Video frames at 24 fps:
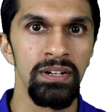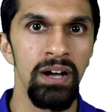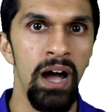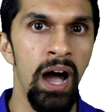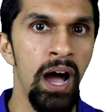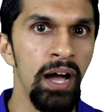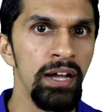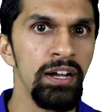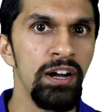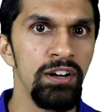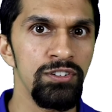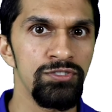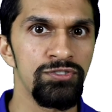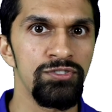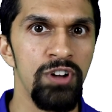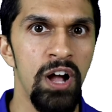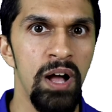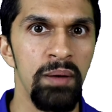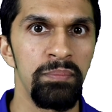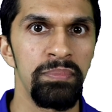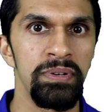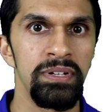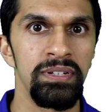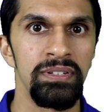IR
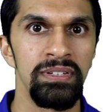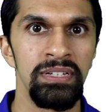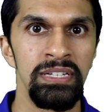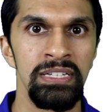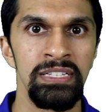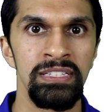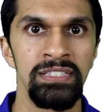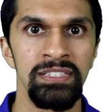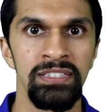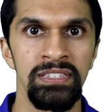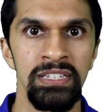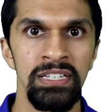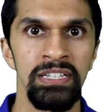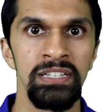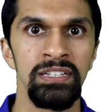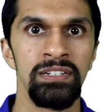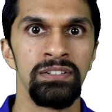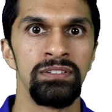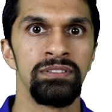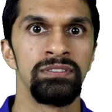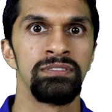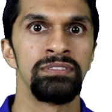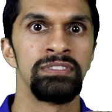drop is the